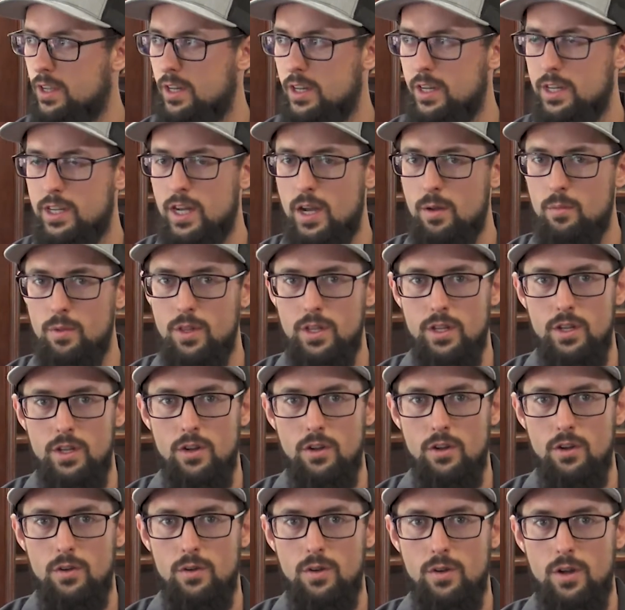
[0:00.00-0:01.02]
any time of the
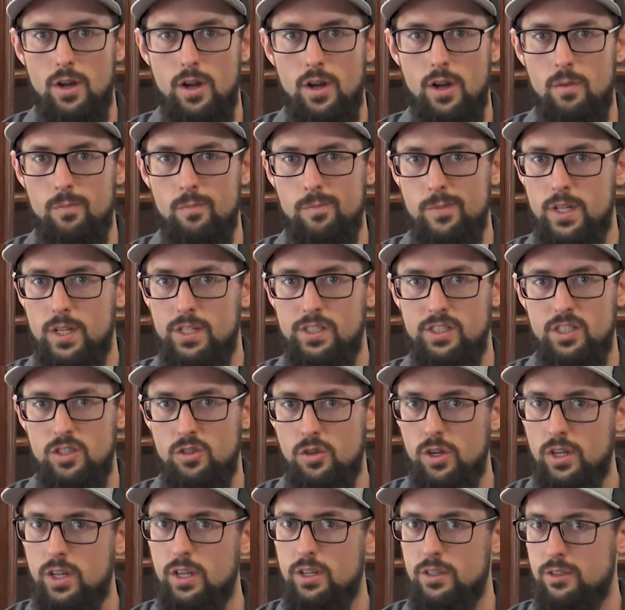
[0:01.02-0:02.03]
year, easy
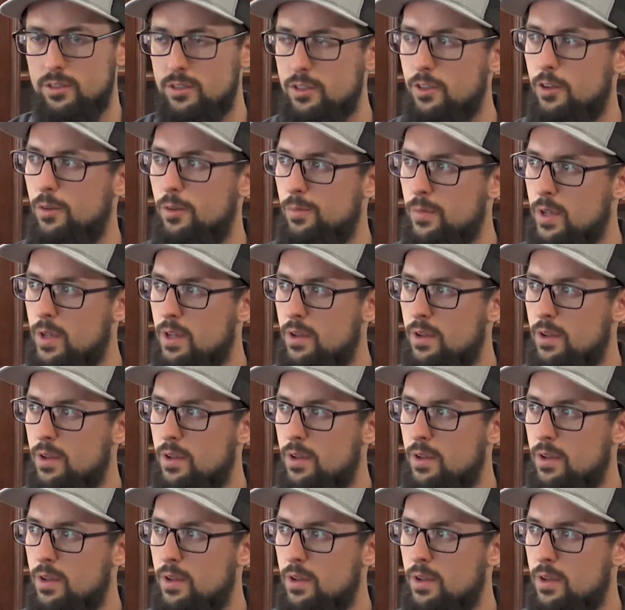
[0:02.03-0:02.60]
drinking. So,